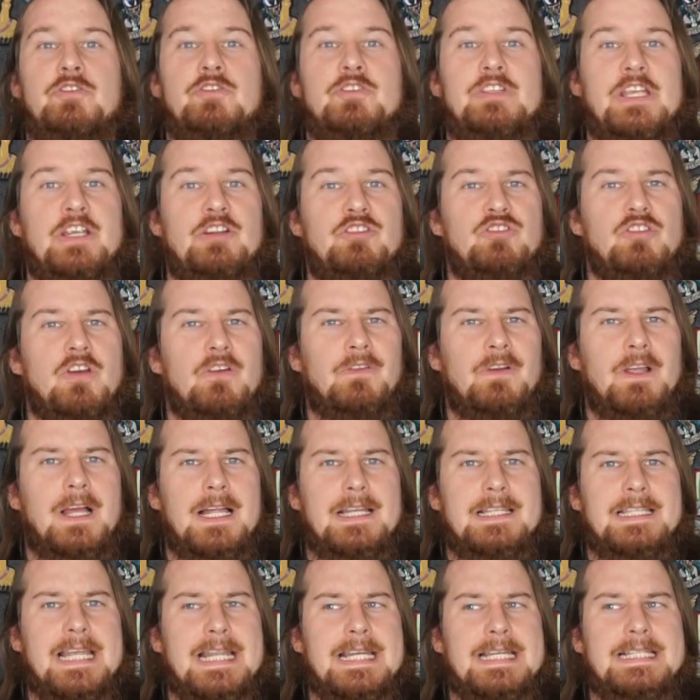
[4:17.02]
year's airsoft
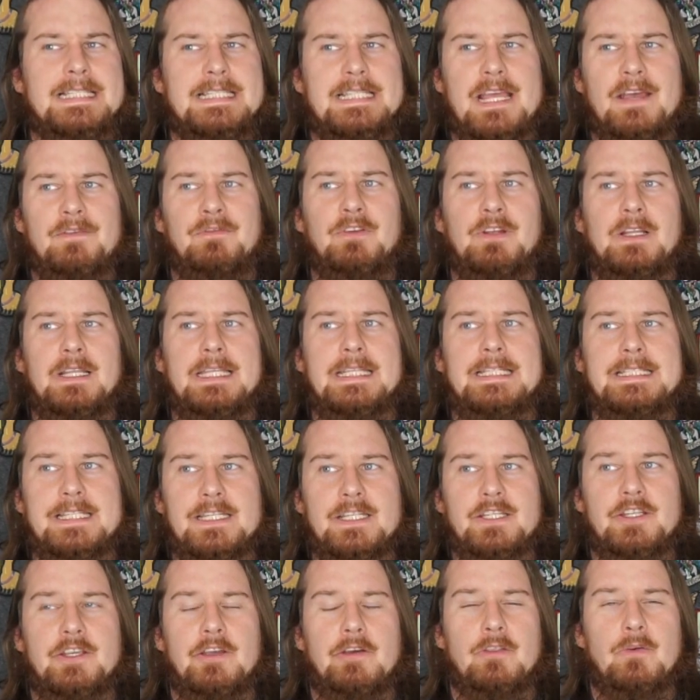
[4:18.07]
content definitely
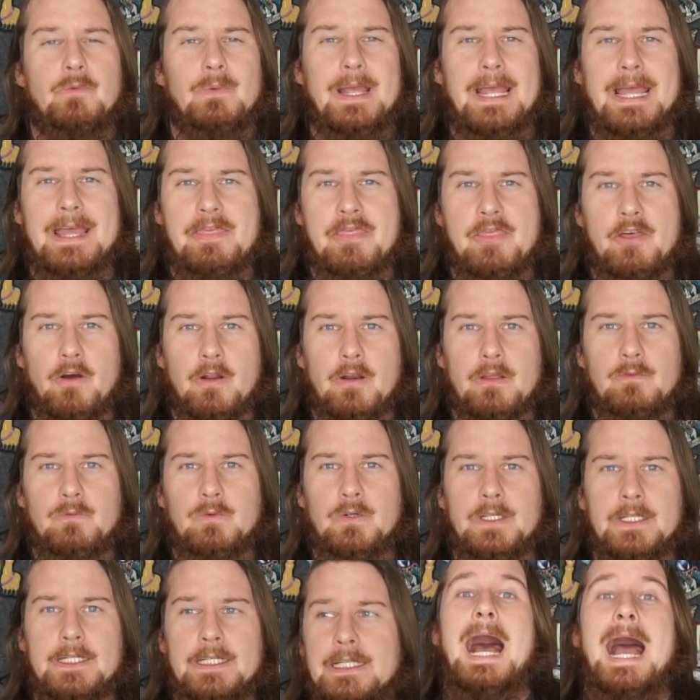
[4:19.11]
didn't go the way I thought it
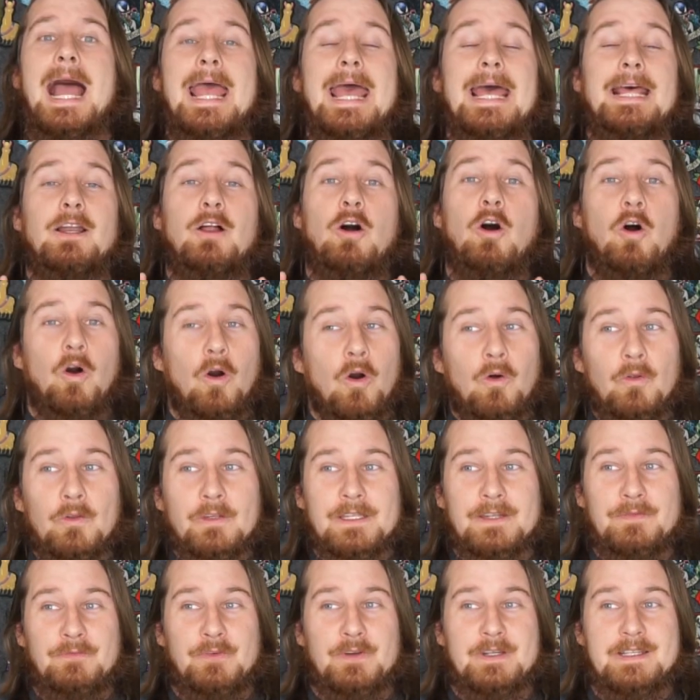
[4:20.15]
would. I had a whole
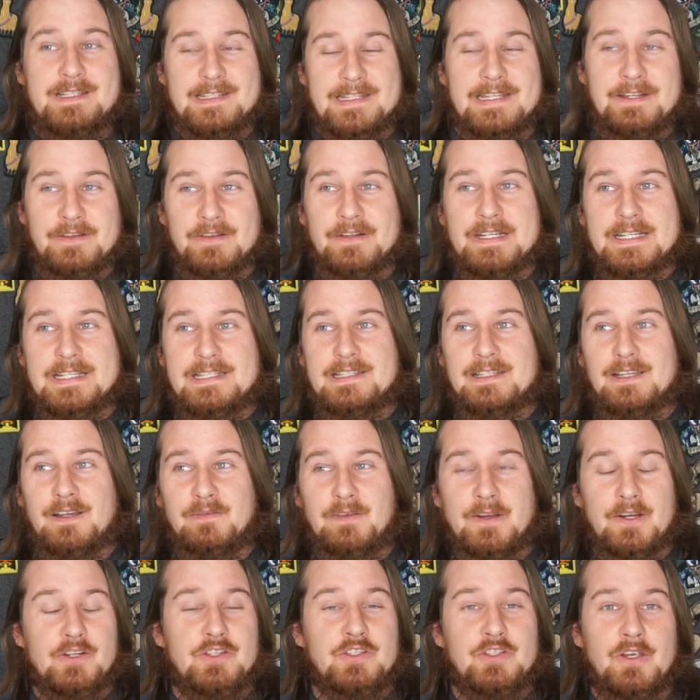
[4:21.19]
different series of
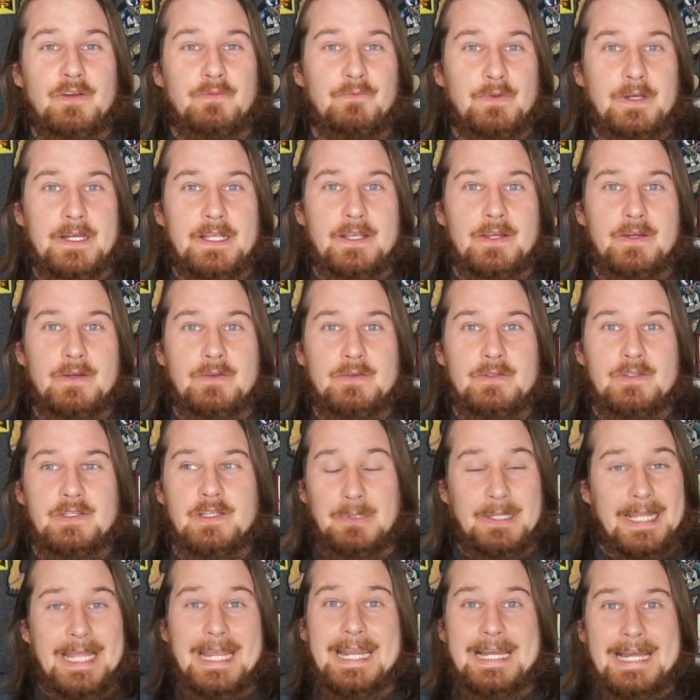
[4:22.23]
airsoft videos
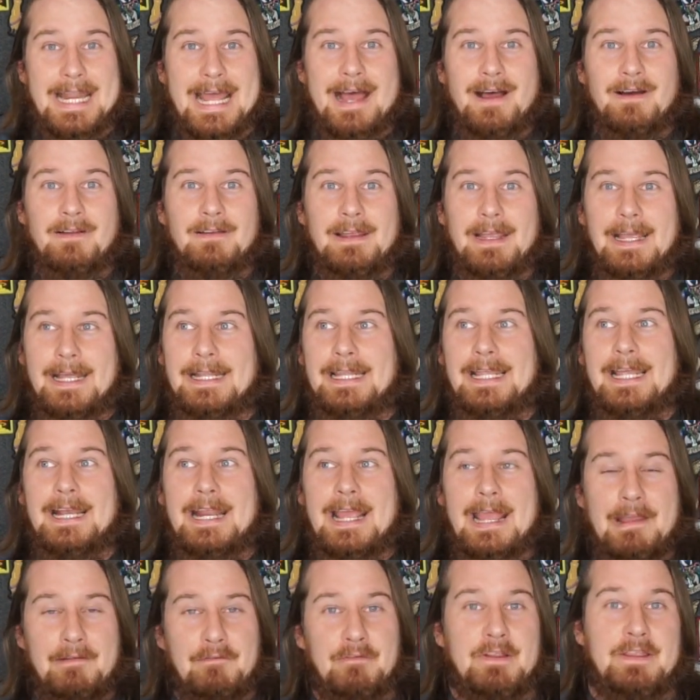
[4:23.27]
planned out, and then
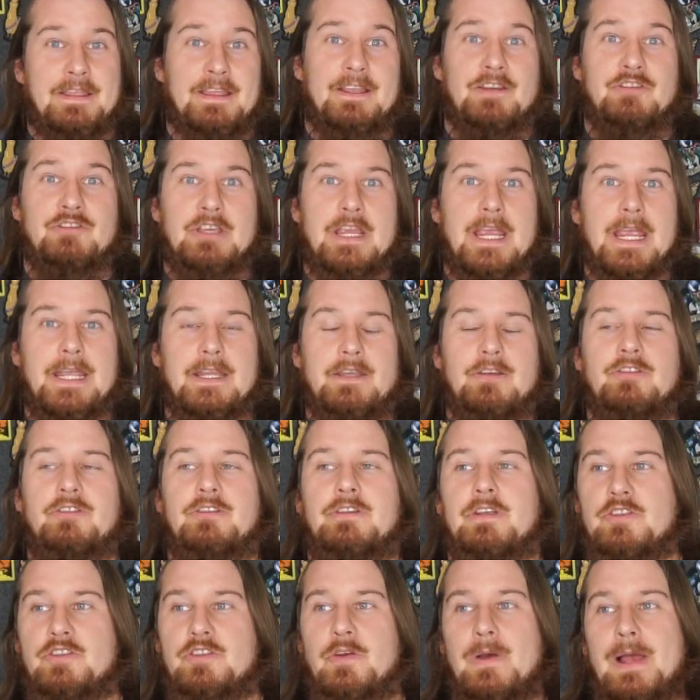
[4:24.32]
everything
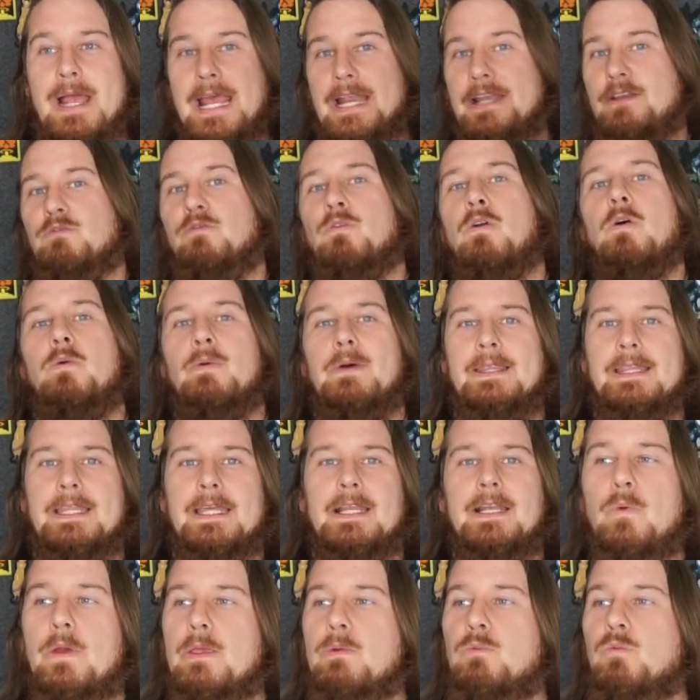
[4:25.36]
changed, so I had to roll with
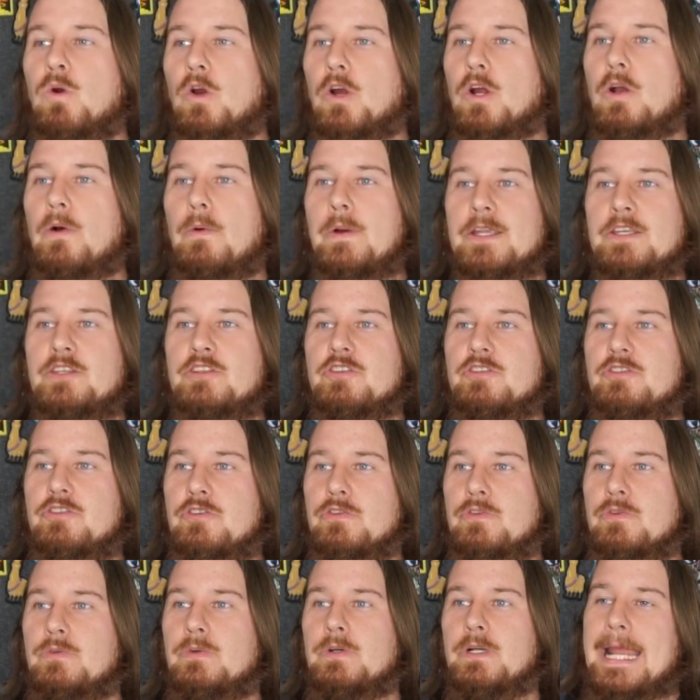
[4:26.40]
it. We were going to
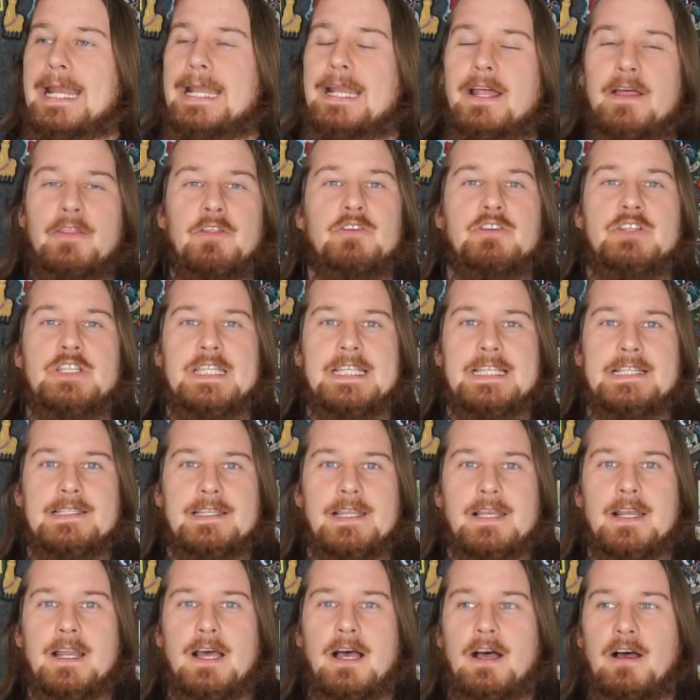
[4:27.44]
do another
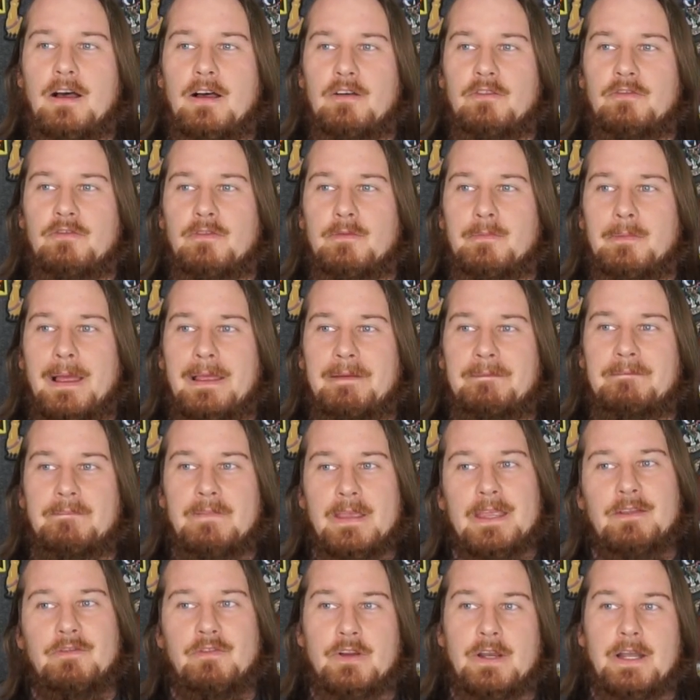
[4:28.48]
season of my
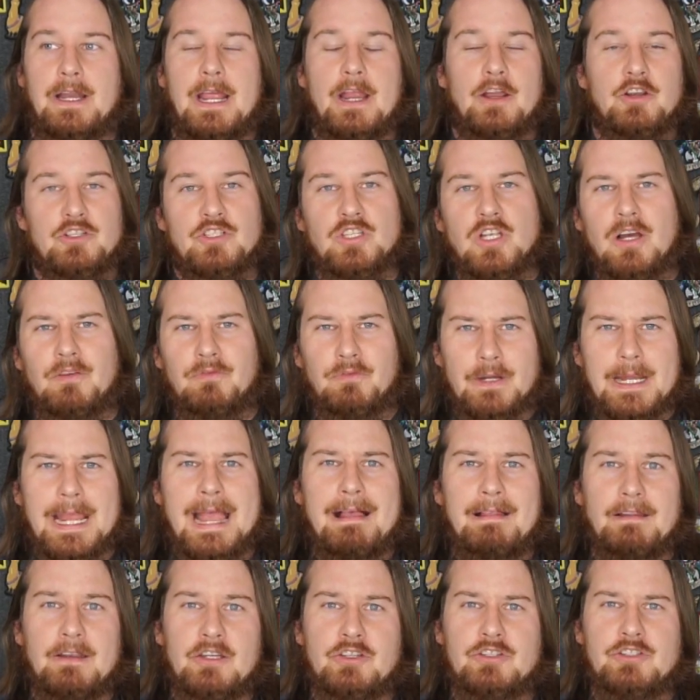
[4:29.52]
favorite airsoft
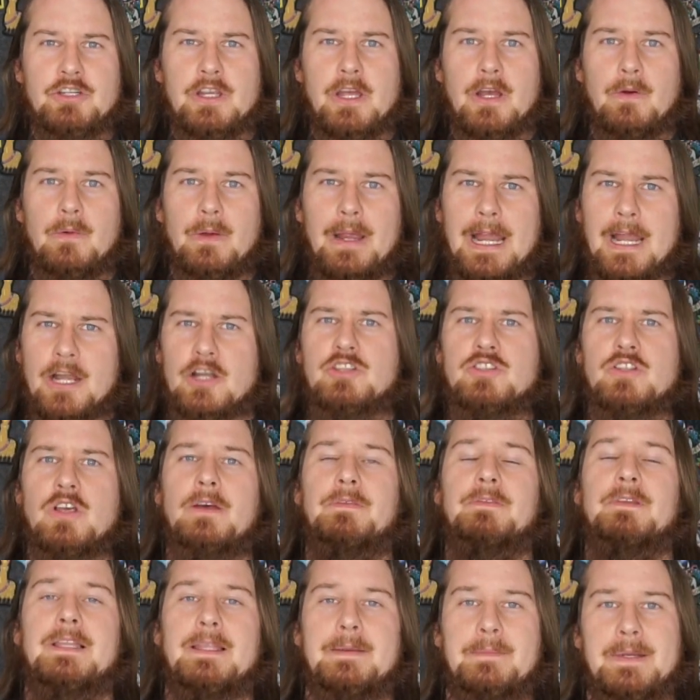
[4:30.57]
reality show,
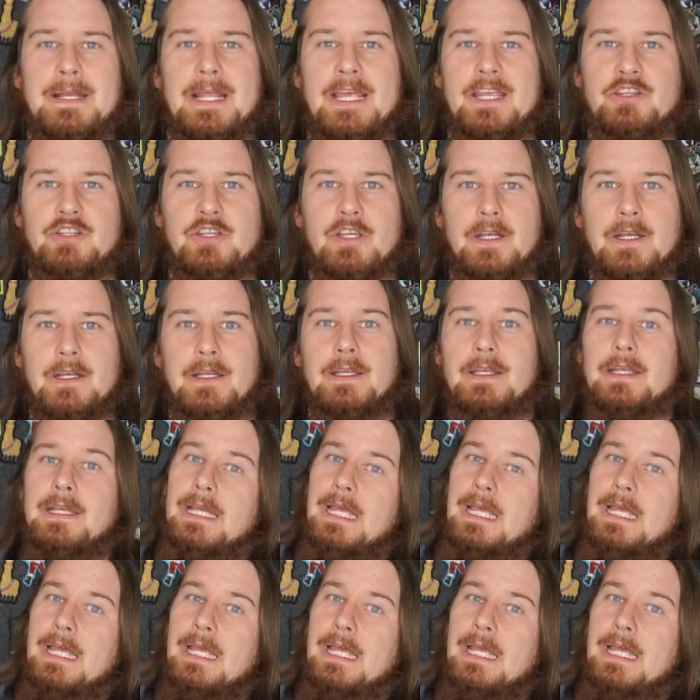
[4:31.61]
Airsoft Elimination.